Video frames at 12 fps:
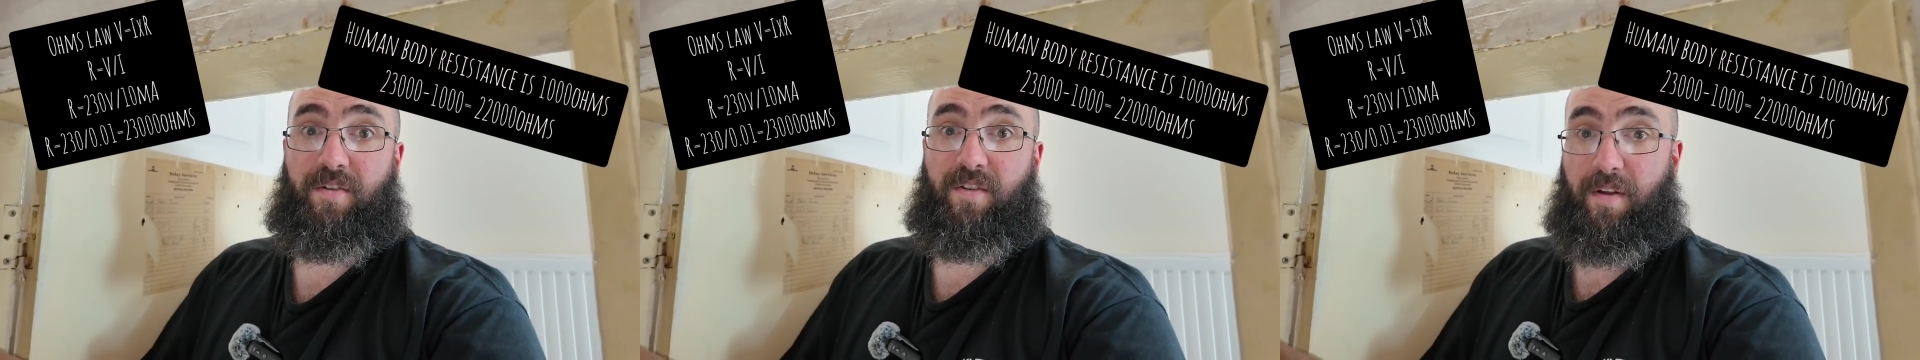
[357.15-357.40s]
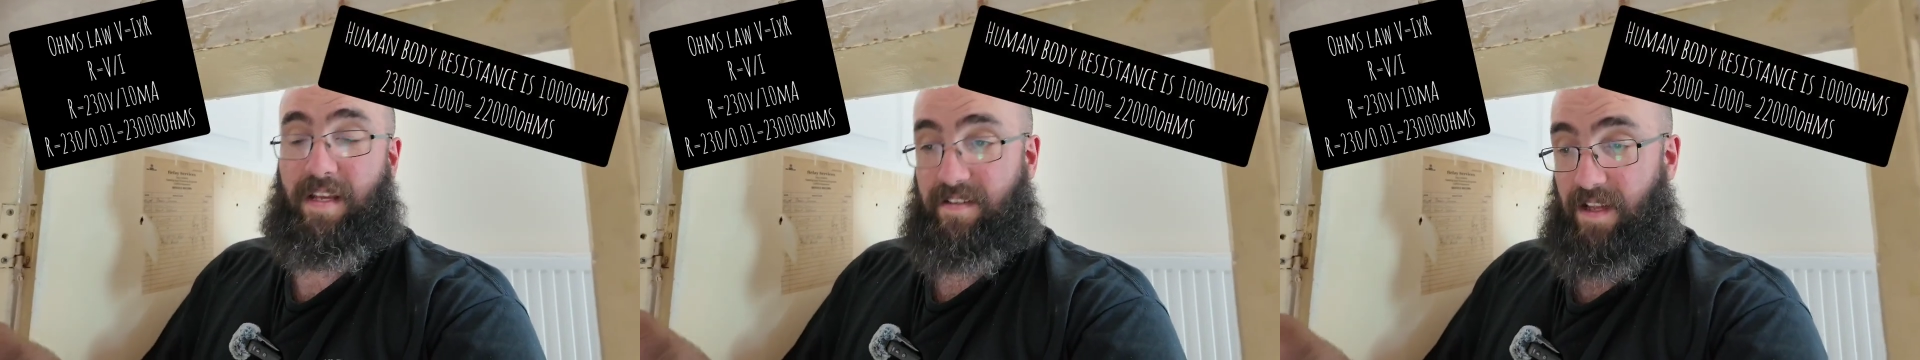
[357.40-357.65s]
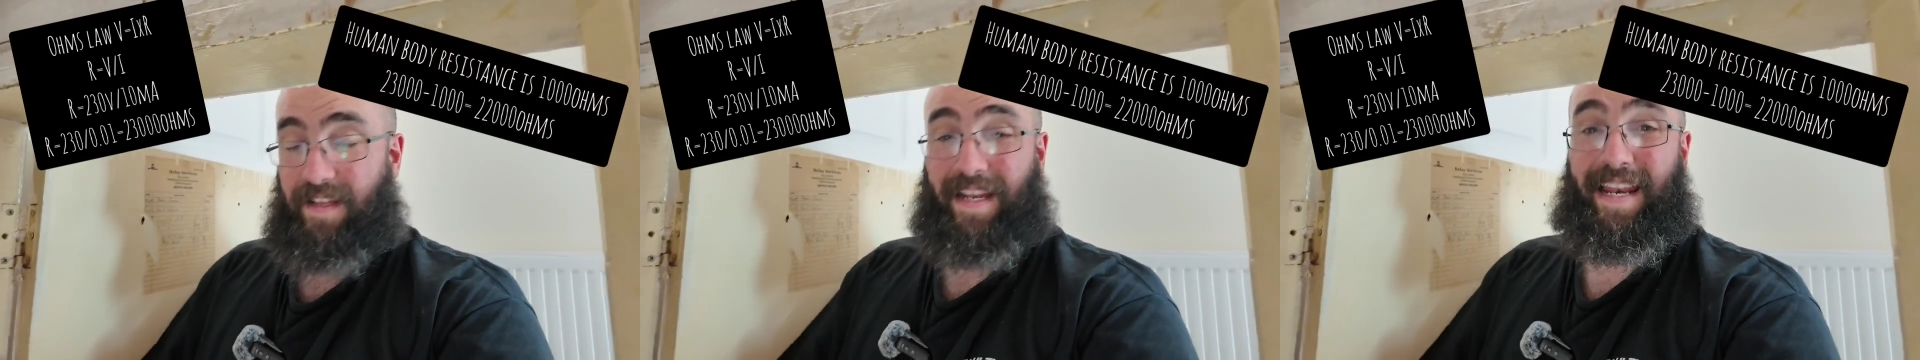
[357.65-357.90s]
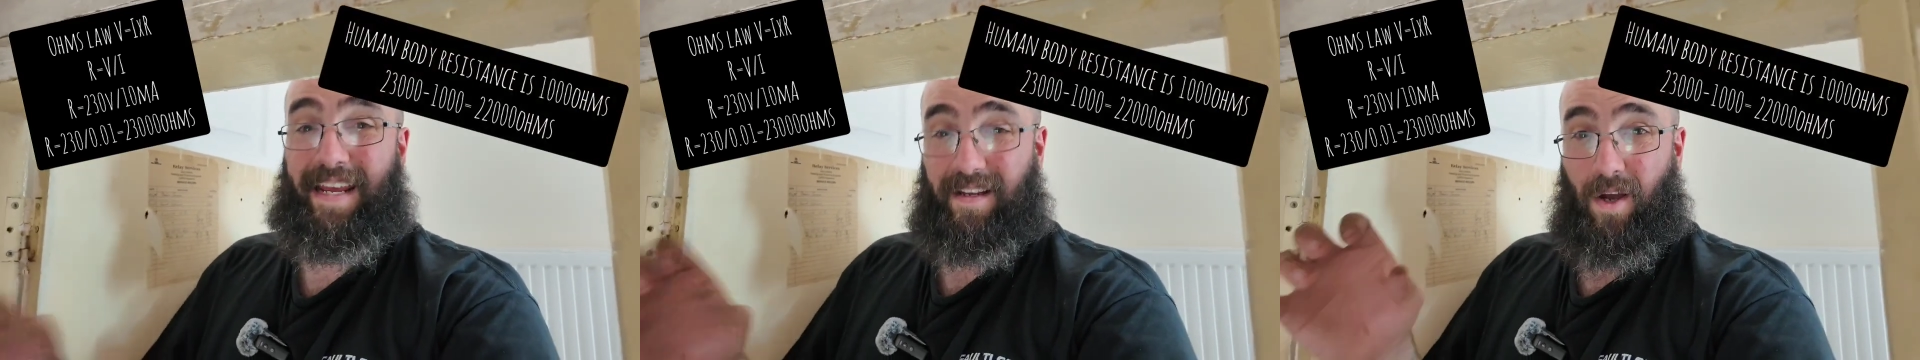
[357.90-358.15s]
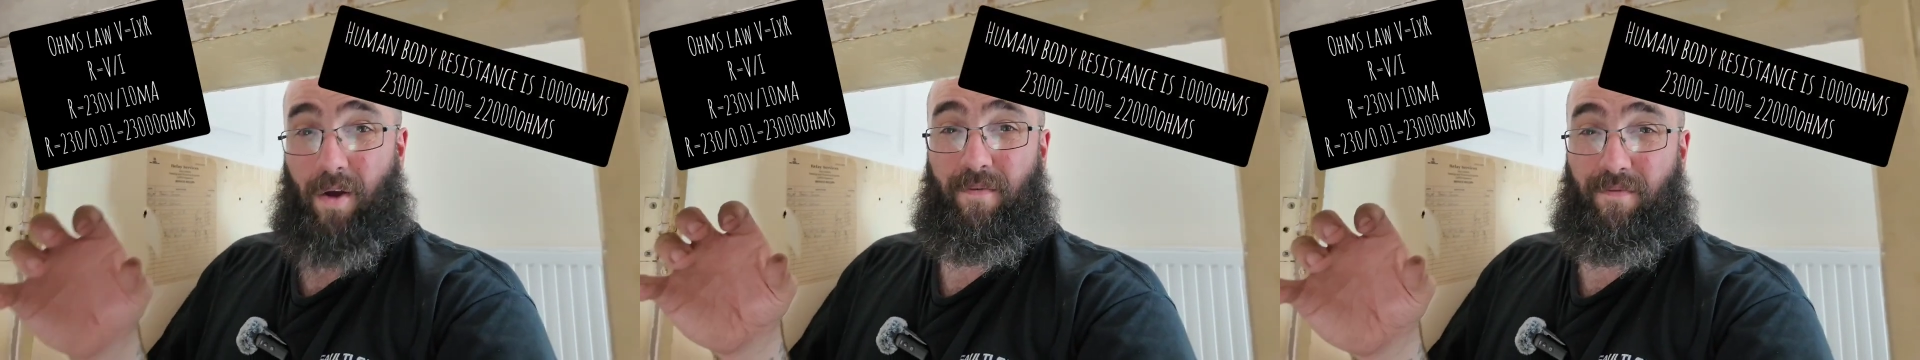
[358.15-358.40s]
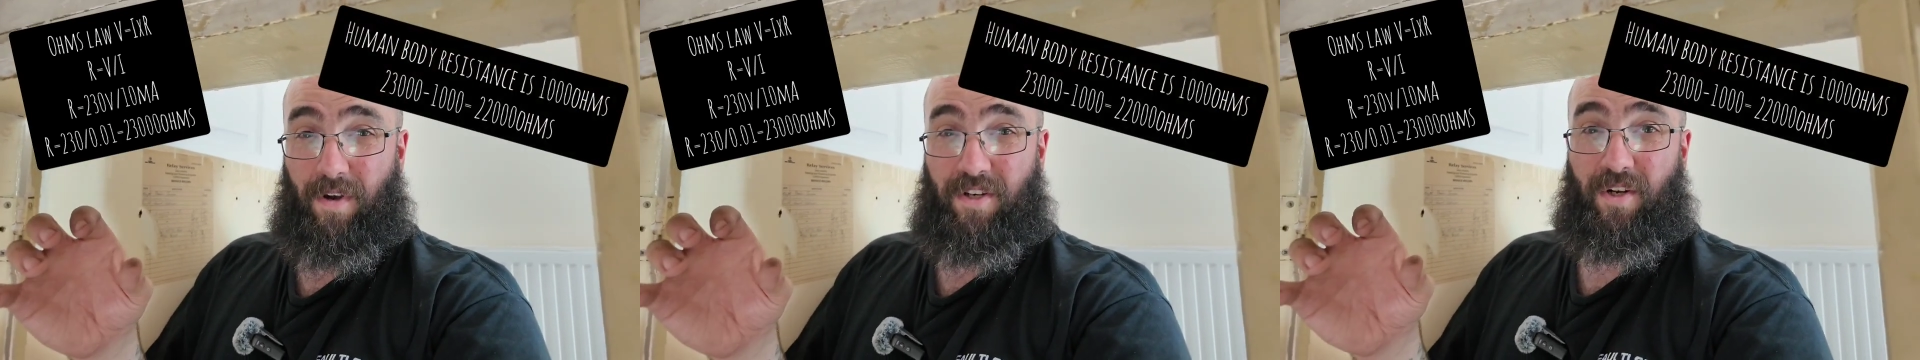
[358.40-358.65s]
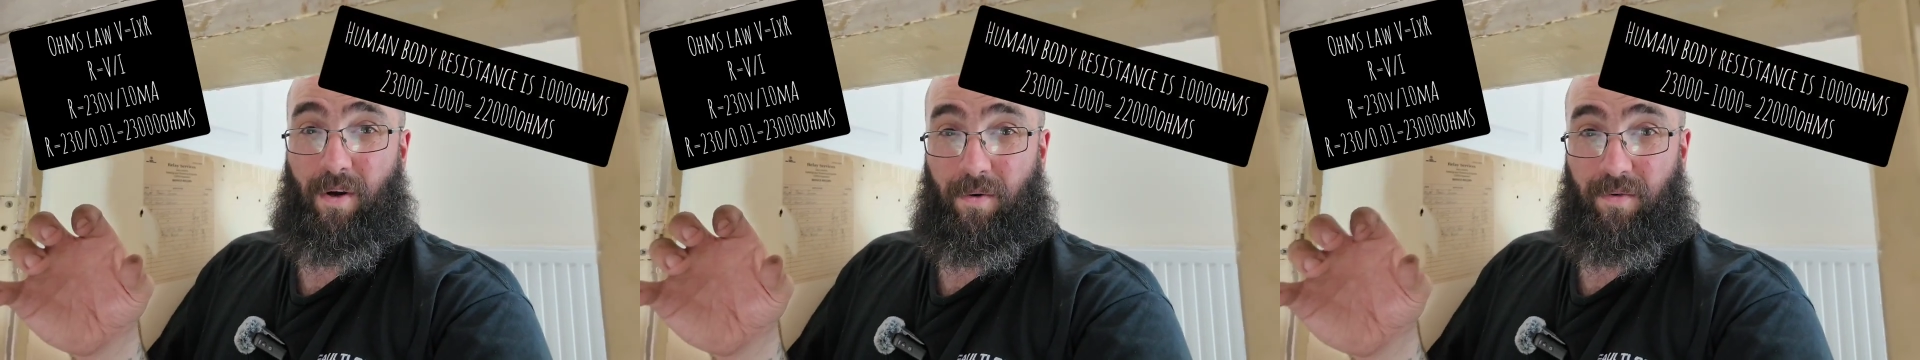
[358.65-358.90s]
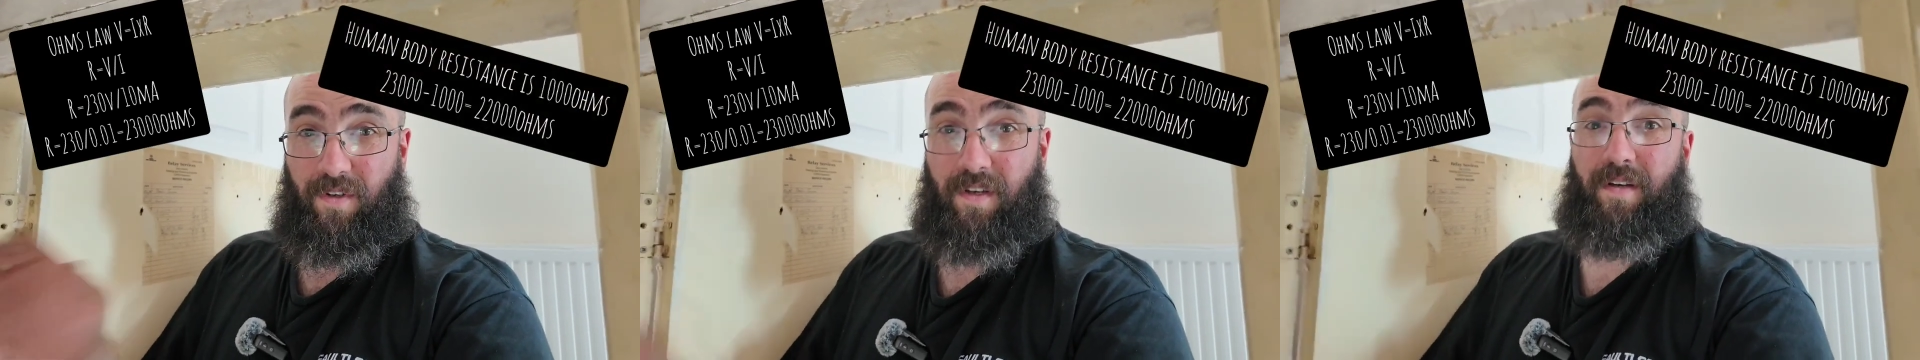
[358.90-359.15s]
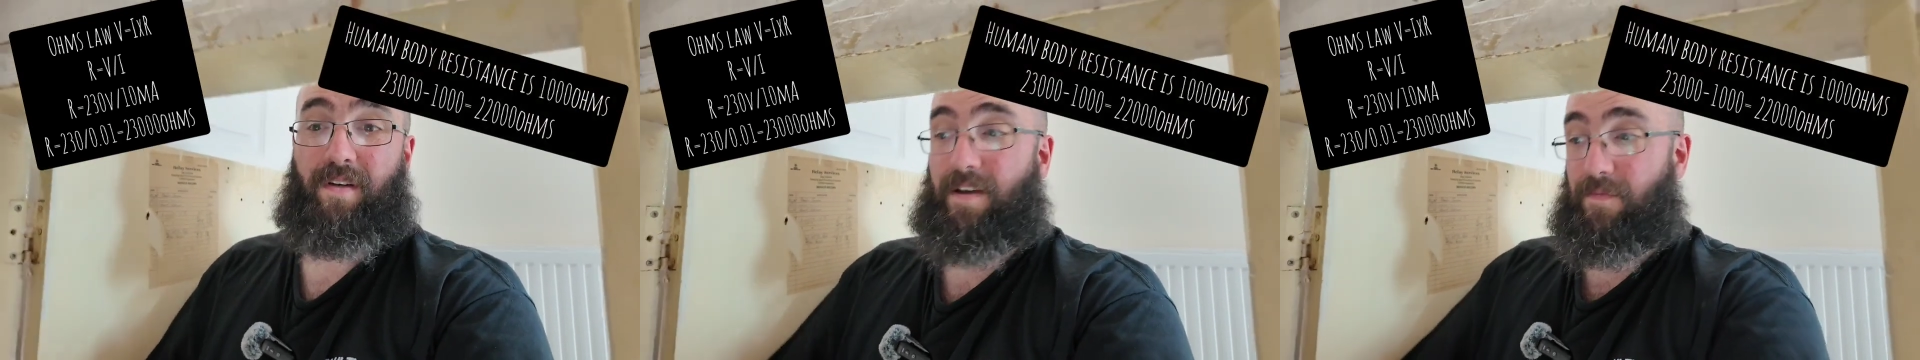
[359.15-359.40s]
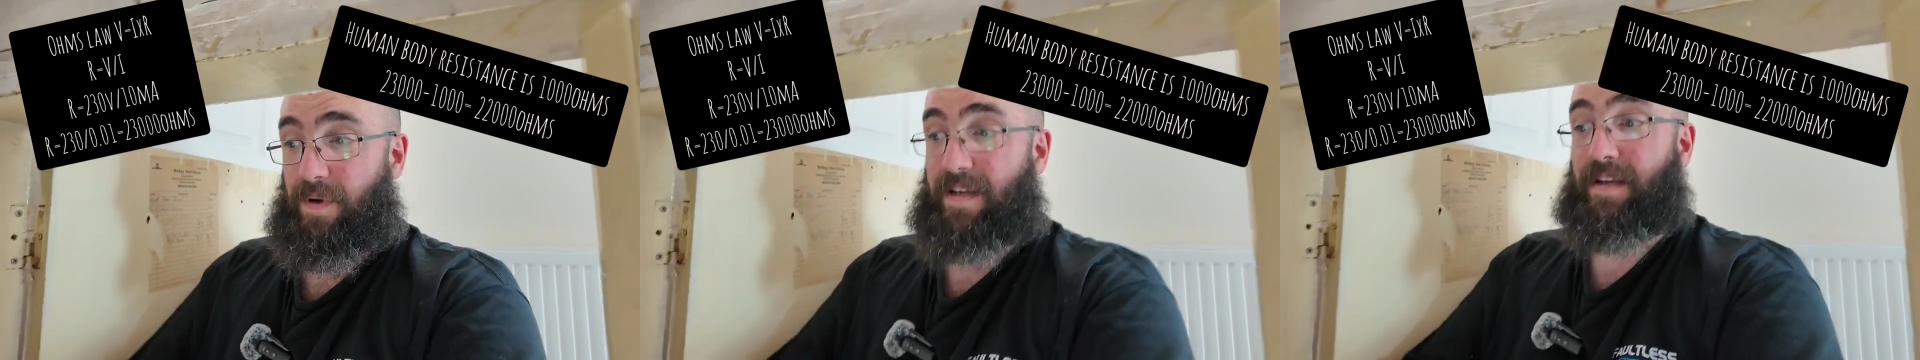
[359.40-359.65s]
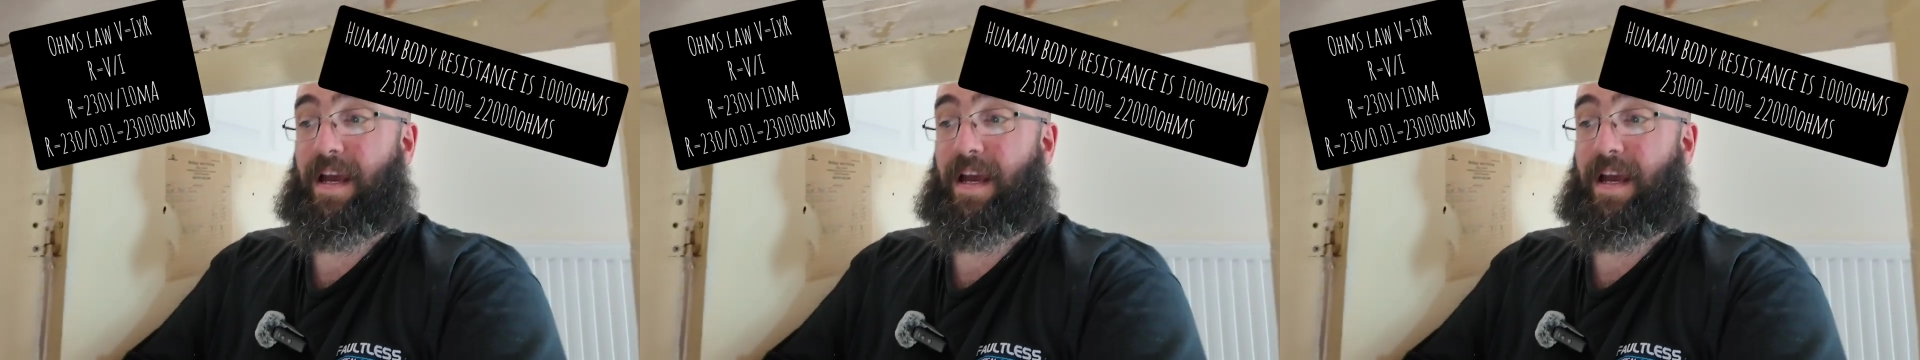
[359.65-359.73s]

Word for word: So that's like the let go threshold. If we